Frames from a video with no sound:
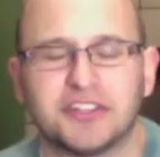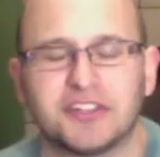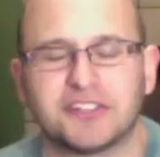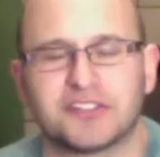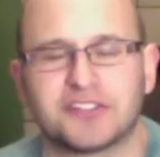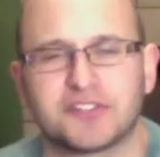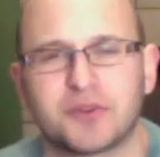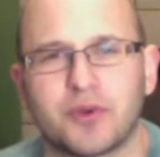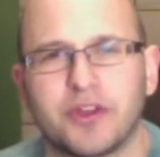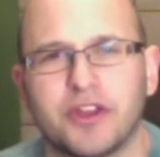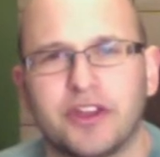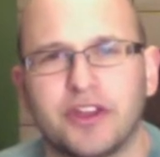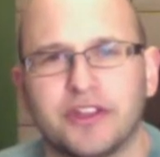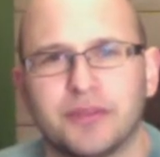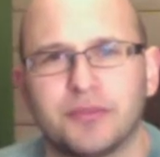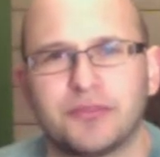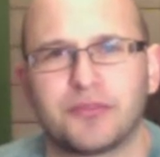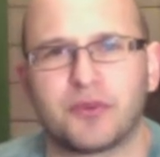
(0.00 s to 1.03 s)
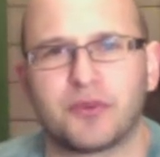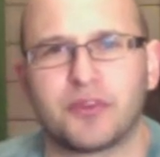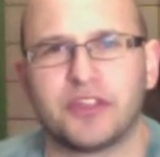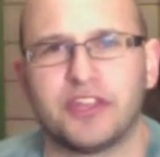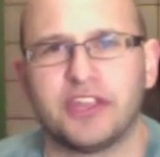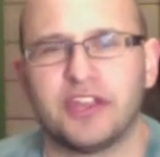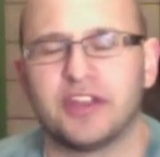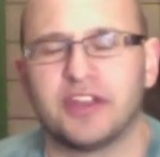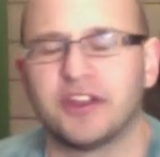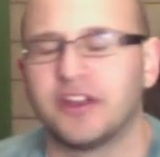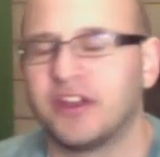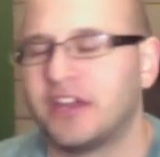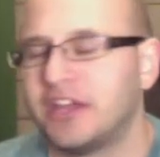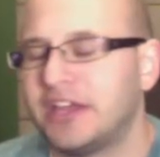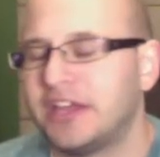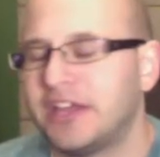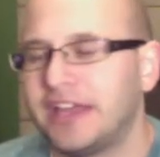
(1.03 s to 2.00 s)
a story on him before the year.
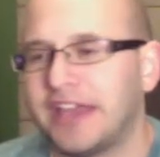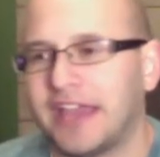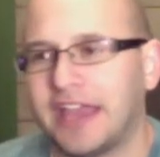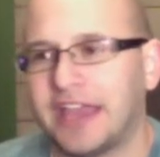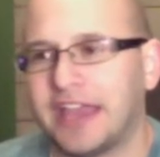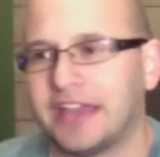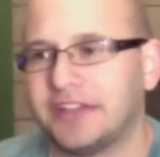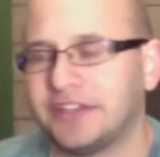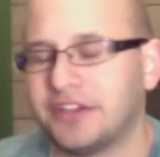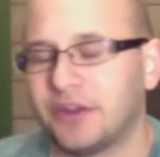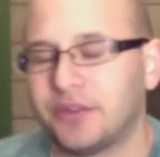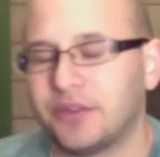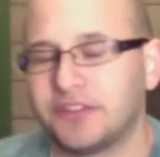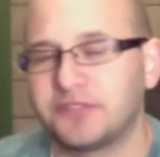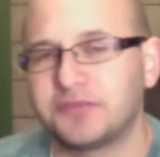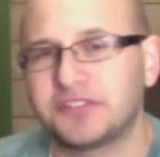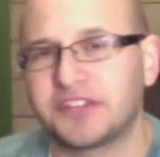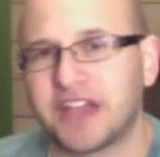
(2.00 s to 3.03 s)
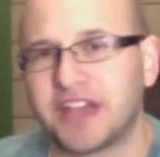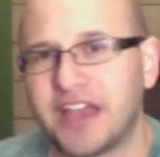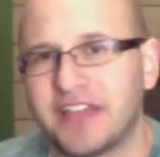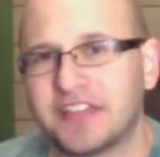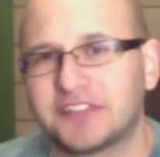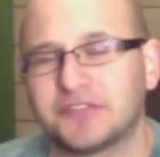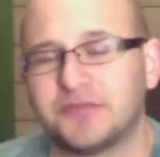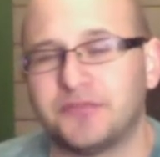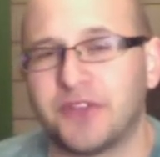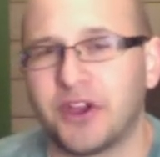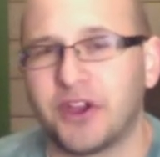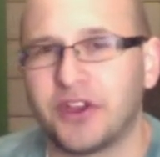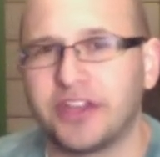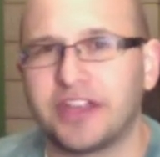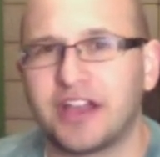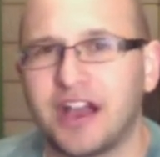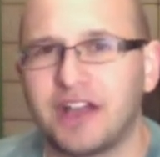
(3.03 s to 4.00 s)
And, this was a guy that's
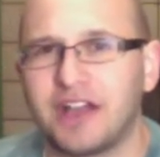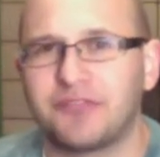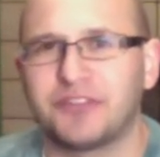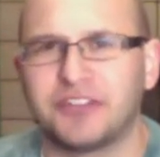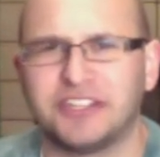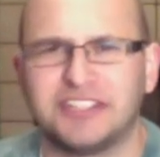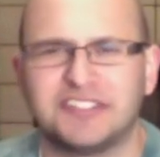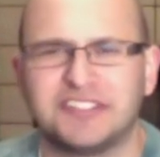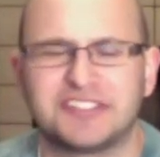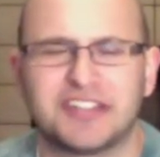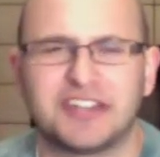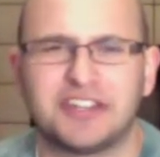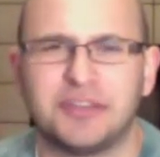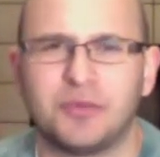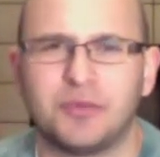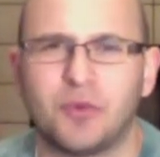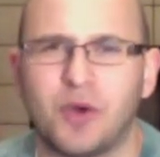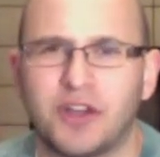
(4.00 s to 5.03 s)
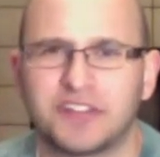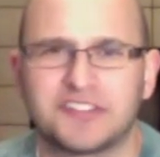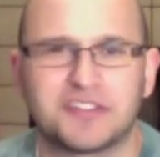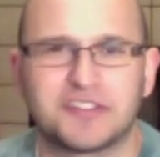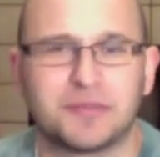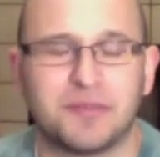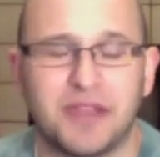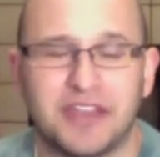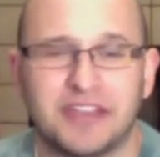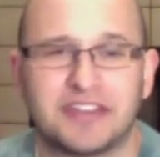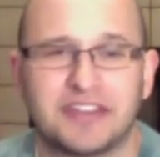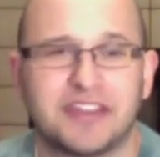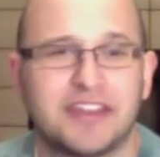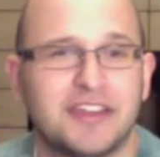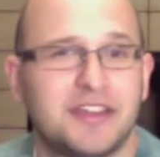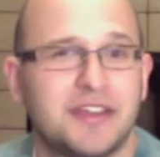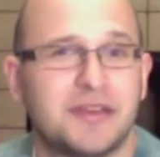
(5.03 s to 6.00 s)
very confident. He said he wants to
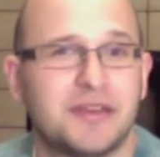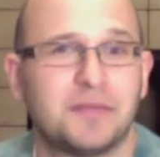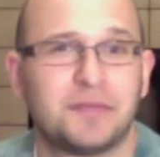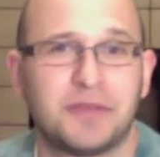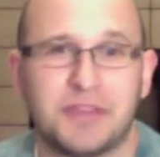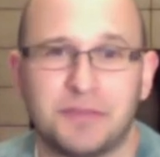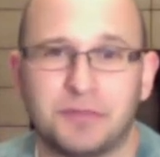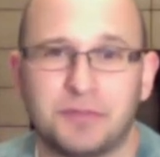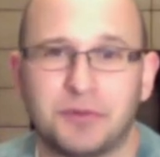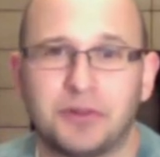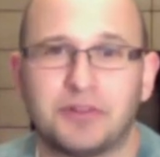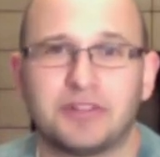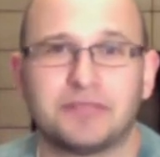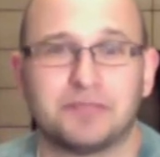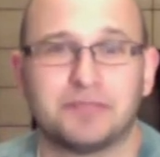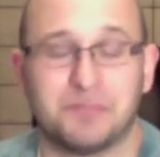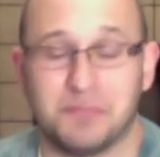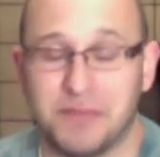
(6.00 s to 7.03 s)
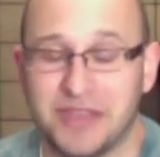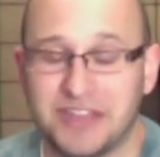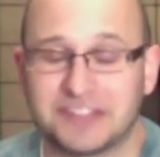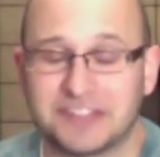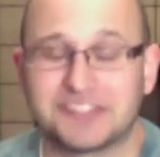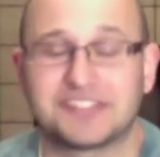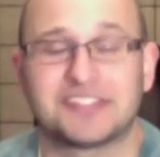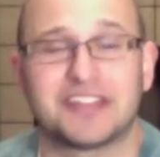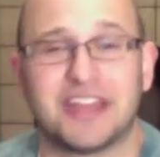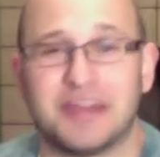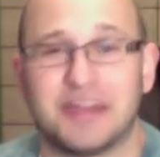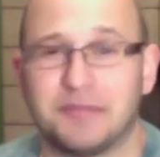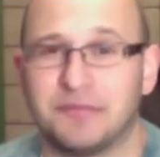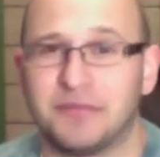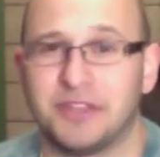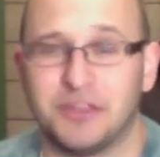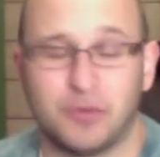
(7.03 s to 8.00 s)
make people miss,
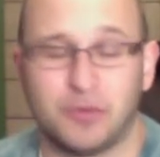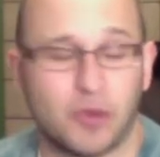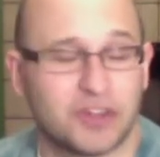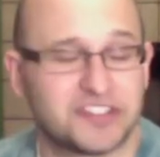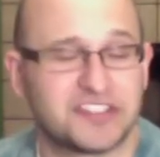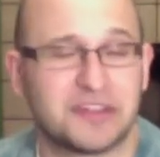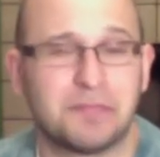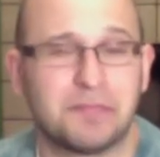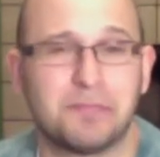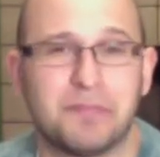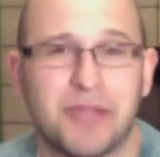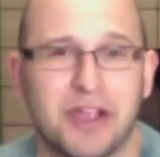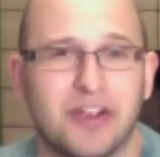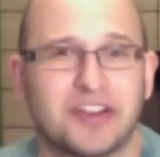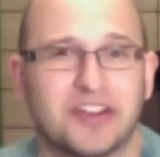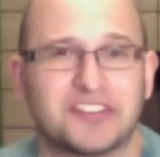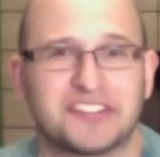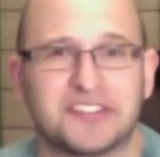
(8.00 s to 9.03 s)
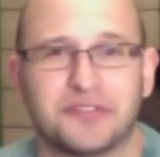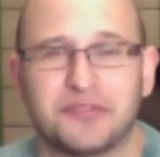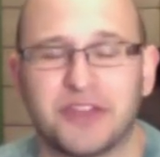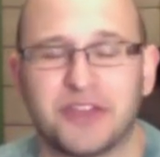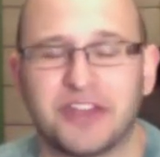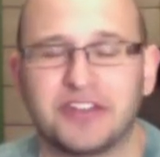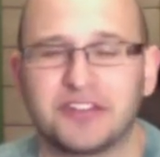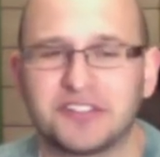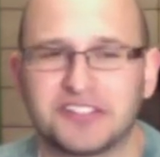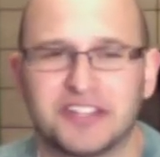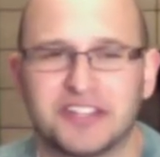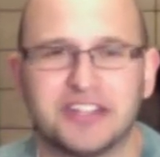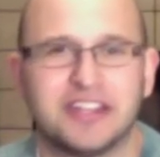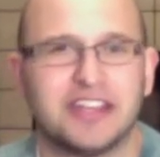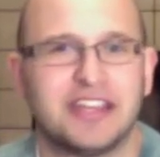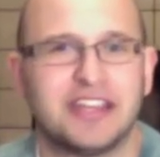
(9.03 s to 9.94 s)
and he wants to embarrass defenders, and